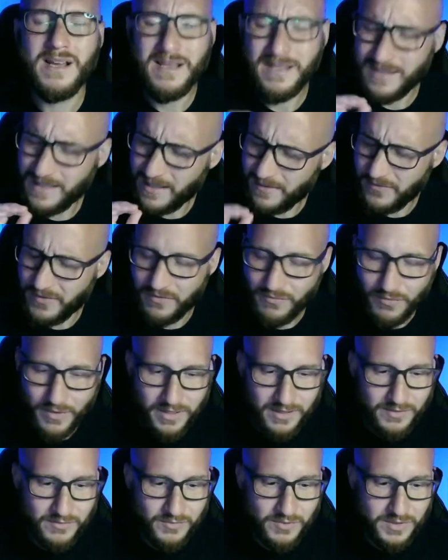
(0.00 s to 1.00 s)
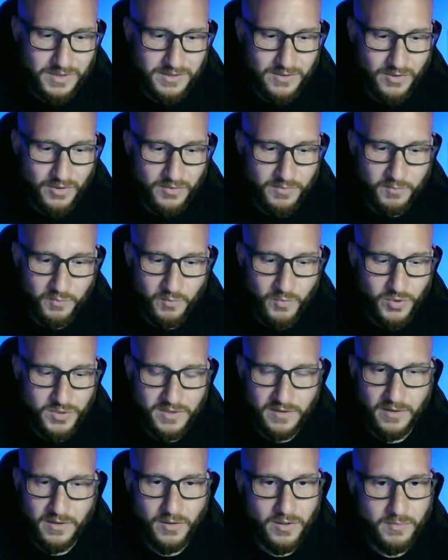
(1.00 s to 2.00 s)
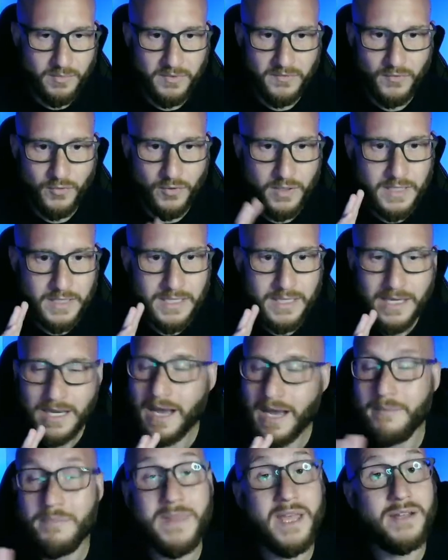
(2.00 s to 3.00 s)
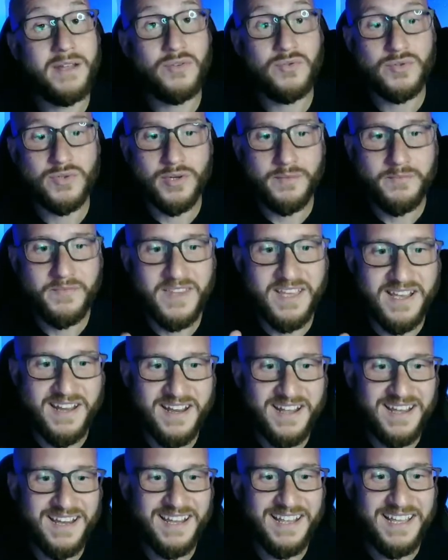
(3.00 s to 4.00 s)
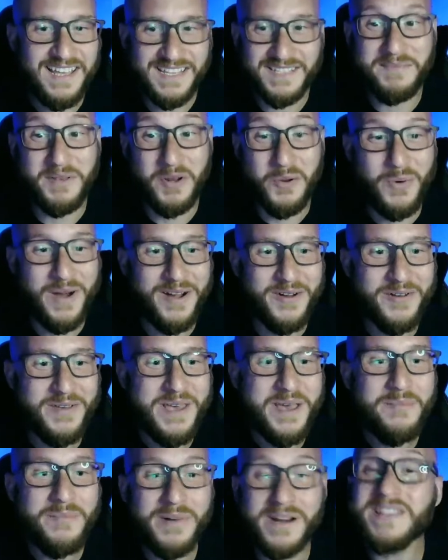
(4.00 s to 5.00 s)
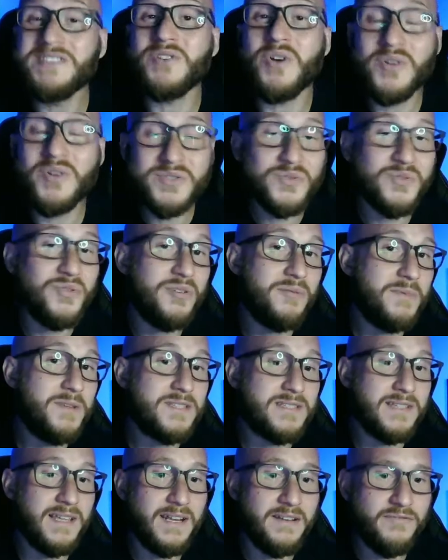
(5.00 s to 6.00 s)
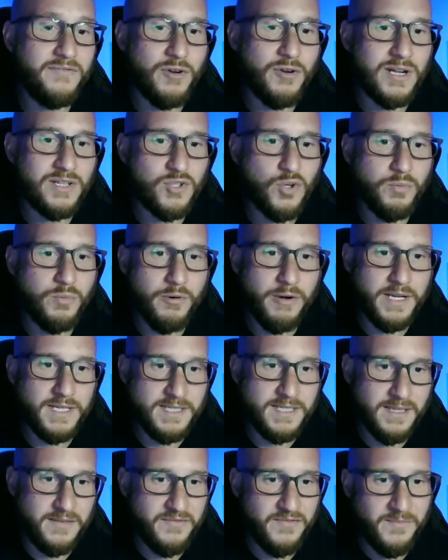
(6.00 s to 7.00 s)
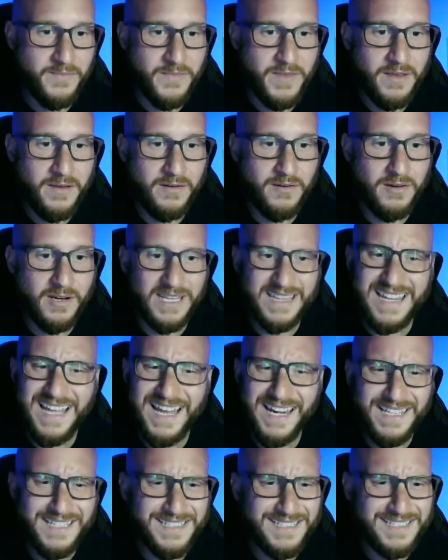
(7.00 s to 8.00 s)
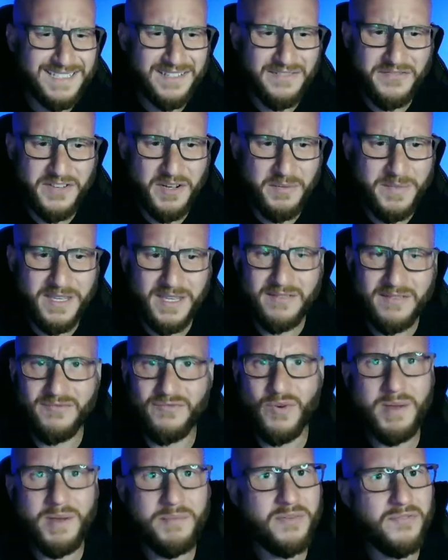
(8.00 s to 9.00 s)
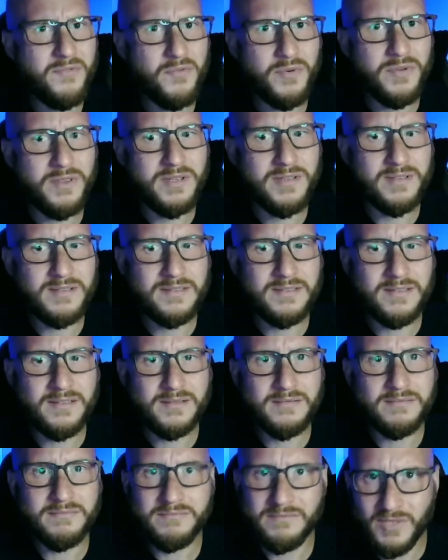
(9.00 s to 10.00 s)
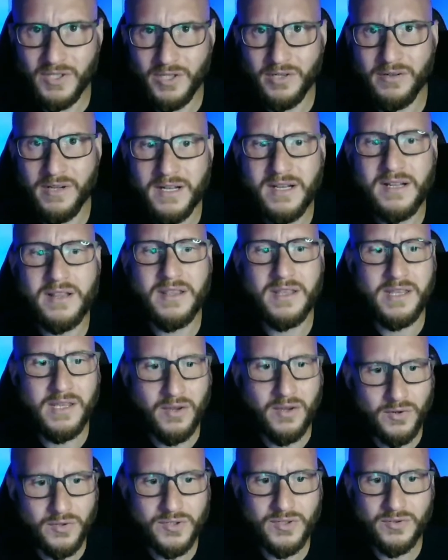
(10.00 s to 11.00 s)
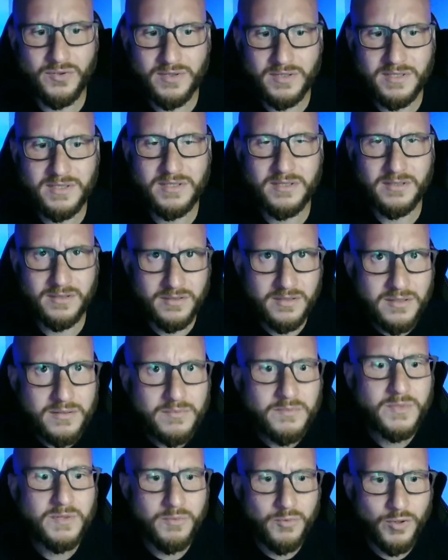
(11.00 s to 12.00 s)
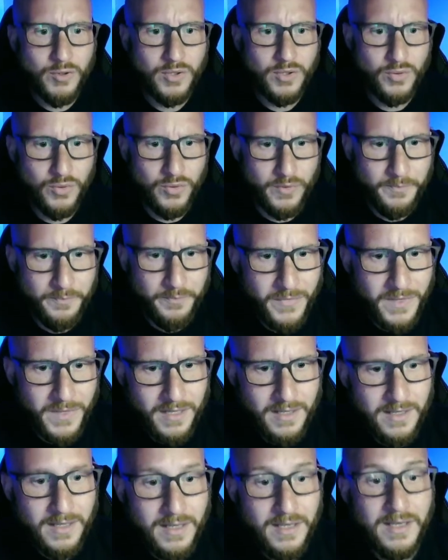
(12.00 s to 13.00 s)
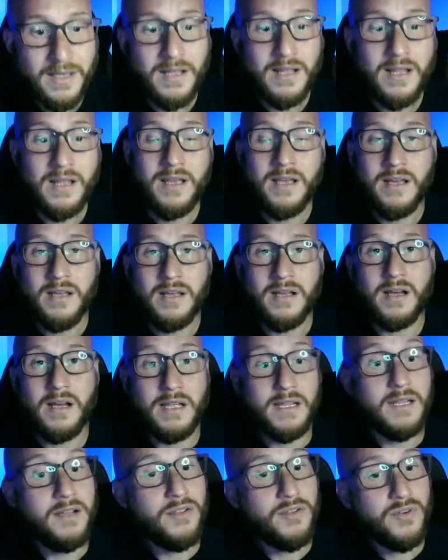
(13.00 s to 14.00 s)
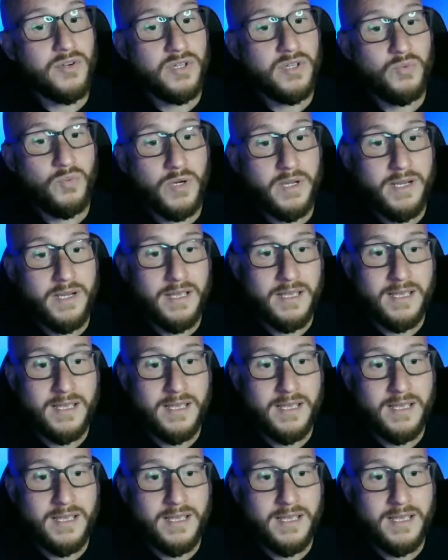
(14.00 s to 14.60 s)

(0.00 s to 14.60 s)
Definitely saw most of their art before. I'm not too sure. It's been a while. But it's also going to be slated for October 18th. All right, a lot of good stuff coming in right before the end of the year. So this should be pretty cool. Another good one,